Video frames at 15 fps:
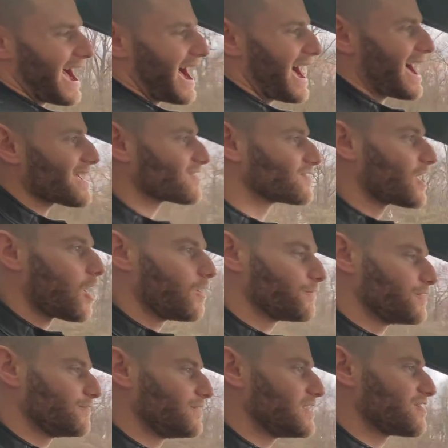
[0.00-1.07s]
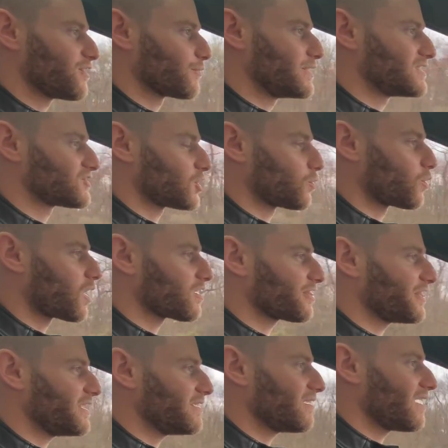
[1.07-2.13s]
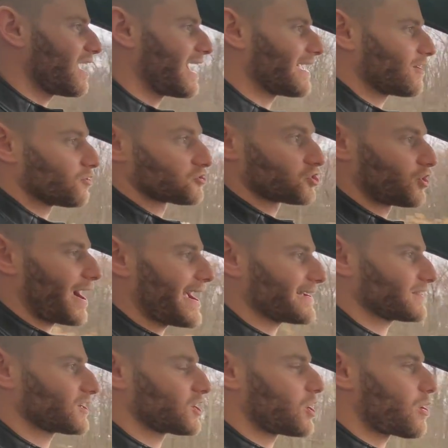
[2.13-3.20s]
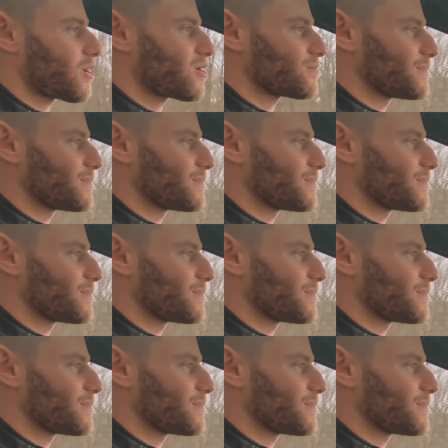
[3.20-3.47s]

I don't know if the V3s are worth it. I don't track the car.